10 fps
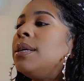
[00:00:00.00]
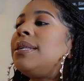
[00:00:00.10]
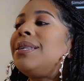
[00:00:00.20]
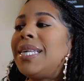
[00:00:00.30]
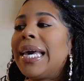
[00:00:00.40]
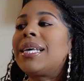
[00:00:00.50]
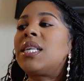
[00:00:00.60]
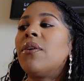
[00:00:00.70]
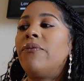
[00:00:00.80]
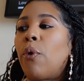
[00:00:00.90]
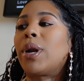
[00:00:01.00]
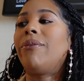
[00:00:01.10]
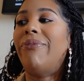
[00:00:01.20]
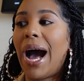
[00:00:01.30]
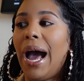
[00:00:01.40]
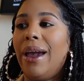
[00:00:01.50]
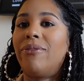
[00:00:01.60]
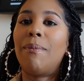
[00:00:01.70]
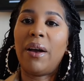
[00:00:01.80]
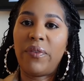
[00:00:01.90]

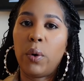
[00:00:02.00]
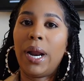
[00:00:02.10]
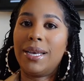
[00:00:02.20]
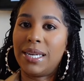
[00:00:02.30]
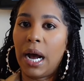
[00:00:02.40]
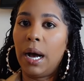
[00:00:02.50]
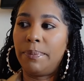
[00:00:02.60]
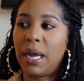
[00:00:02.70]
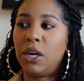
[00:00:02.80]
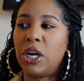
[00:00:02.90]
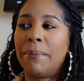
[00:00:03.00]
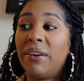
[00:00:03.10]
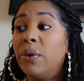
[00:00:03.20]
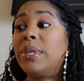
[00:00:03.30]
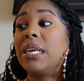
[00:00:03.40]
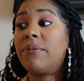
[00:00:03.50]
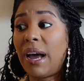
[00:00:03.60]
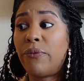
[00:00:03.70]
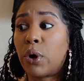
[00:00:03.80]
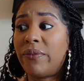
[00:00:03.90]
6:45. My phone has not updated yet. My phone says
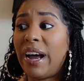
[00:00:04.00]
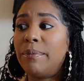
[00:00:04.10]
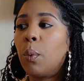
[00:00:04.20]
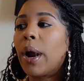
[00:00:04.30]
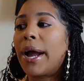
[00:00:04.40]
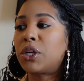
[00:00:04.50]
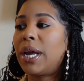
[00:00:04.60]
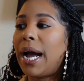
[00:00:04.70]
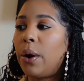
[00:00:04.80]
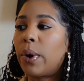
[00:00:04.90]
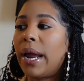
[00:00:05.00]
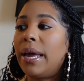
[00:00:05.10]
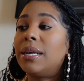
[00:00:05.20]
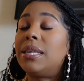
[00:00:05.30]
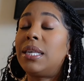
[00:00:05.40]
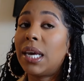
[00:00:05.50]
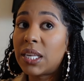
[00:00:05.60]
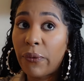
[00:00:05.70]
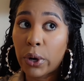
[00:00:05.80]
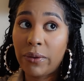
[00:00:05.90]
5:45, but we're actually an hour ahead. It's
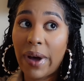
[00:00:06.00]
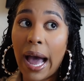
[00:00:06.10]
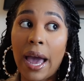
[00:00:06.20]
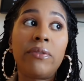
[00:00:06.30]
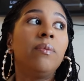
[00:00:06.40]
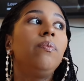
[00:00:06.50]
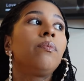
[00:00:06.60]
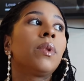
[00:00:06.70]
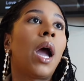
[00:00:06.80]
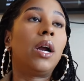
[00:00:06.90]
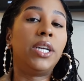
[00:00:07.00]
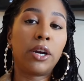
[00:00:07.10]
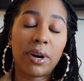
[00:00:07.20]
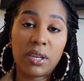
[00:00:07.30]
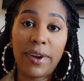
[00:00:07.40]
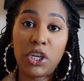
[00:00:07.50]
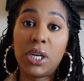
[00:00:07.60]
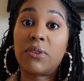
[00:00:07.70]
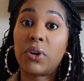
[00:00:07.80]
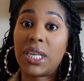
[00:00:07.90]
6:45. Our dinner
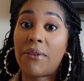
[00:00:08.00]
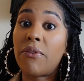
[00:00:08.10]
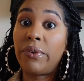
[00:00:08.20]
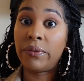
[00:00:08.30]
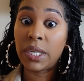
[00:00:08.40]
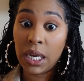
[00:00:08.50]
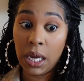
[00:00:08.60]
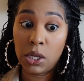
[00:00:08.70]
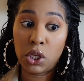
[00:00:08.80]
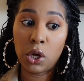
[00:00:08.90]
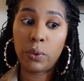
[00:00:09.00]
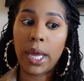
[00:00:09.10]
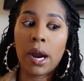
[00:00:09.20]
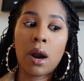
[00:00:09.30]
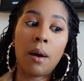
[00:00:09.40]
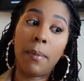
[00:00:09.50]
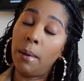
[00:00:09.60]
reservation is for 7:15. So the